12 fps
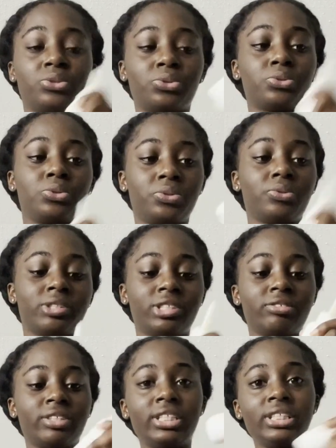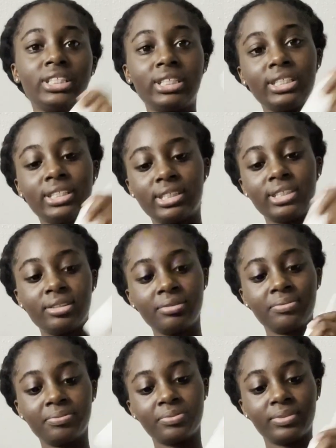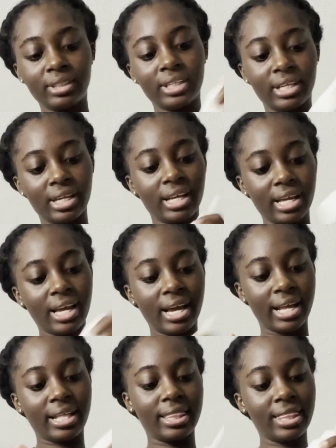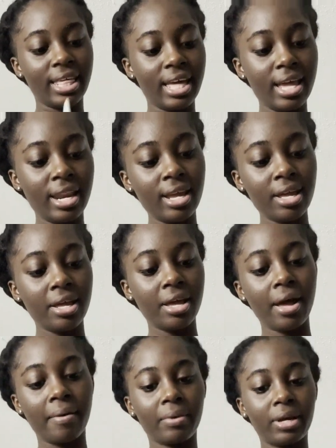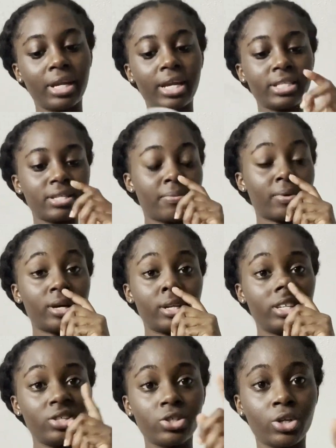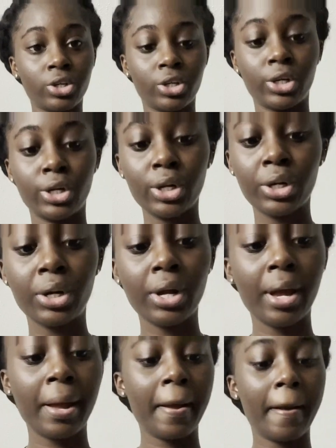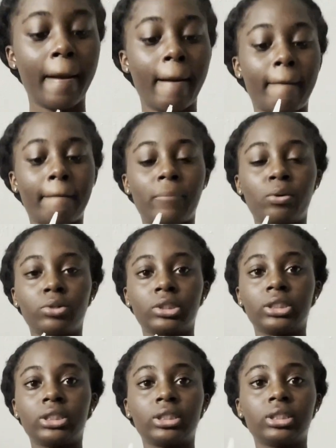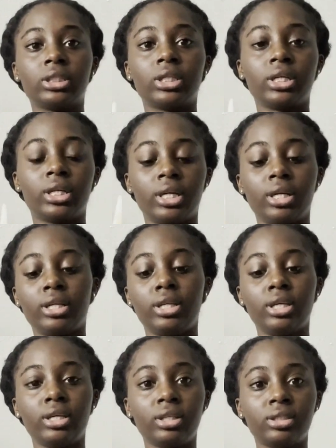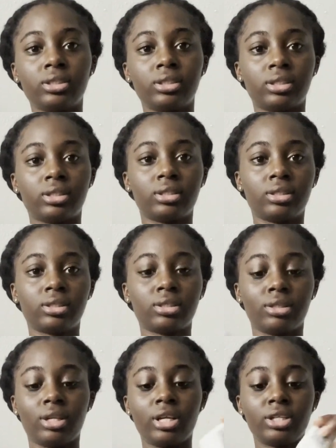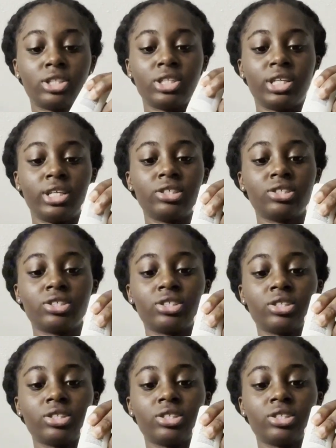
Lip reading: to whatever this is, and then I'm gonna get some conditioner and put in this little dish,